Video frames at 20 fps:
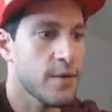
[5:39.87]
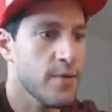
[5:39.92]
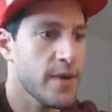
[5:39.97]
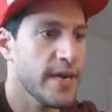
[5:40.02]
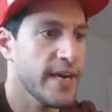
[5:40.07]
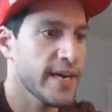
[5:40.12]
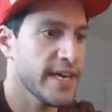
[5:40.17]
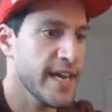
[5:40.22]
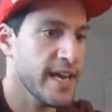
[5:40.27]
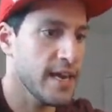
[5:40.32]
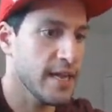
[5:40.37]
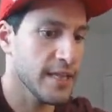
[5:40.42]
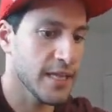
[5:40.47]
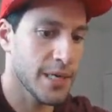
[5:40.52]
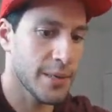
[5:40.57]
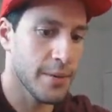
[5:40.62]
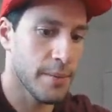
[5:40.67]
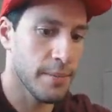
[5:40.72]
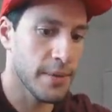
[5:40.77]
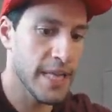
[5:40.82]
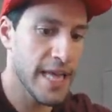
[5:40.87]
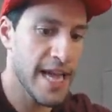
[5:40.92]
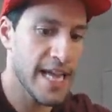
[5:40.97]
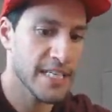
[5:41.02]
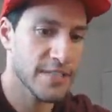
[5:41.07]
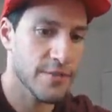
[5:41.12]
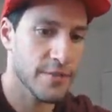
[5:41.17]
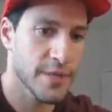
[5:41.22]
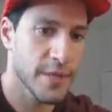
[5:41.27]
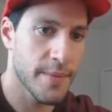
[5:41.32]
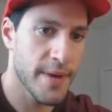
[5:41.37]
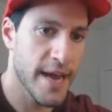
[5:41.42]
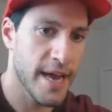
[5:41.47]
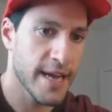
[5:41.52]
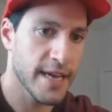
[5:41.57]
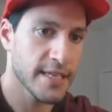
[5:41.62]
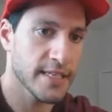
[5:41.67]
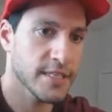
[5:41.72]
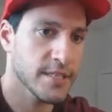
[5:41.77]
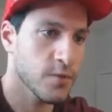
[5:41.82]
ready to get a little blast from the
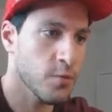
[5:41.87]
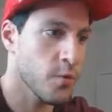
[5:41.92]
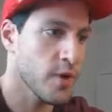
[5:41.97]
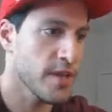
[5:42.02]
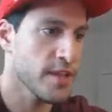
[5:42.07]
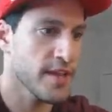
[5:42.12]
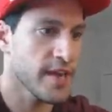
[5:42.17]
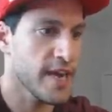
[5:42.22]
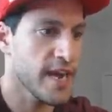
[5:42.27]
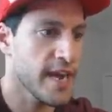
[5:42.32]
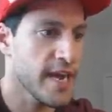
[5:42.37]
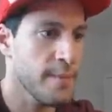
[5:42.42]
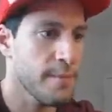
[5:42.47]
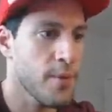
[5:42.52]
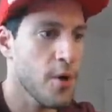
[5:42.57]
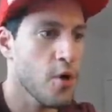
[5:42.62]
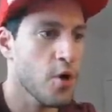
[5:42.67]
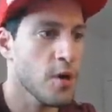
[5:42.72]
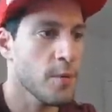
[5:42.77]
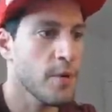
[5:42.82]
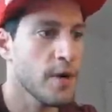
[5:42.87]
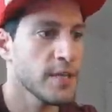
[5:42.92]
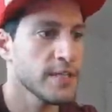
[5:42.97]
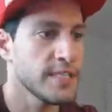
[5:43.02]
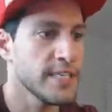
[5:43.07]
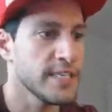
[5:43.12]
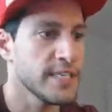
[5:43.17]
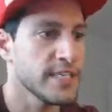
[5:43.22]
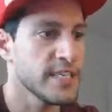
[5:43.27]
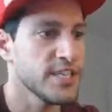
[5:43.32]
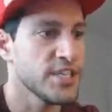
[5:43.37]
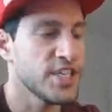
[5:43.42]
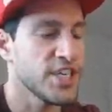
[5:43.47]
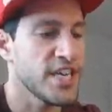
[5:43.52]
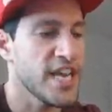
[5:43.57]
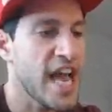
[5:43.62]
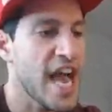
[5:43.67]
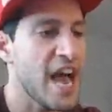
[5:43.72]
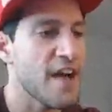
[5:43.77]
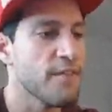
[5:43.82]
past with a Pokemon T C
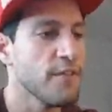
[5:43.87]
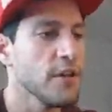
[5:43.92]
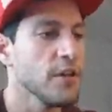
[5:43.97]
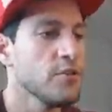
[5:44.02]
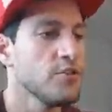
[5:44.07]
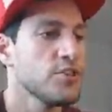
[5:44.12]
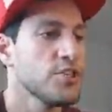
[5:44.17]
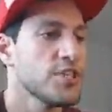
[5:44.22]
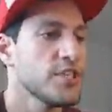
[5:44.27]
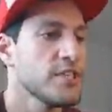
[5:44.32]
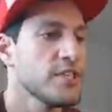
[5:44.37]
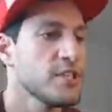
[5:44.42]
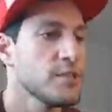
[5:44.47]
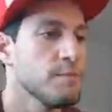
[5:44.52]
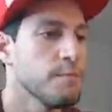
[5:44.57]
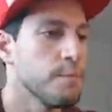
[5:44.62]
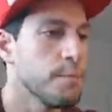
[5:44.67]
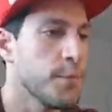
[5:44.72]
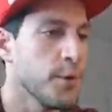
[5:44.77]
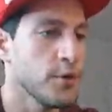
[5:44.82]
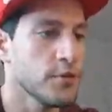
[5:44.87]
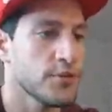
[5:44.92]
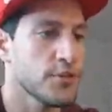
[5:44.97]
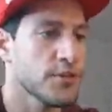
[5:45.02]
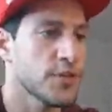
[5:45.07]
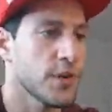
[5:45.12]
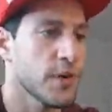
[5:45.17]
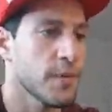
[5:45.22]
G Evolutions Booster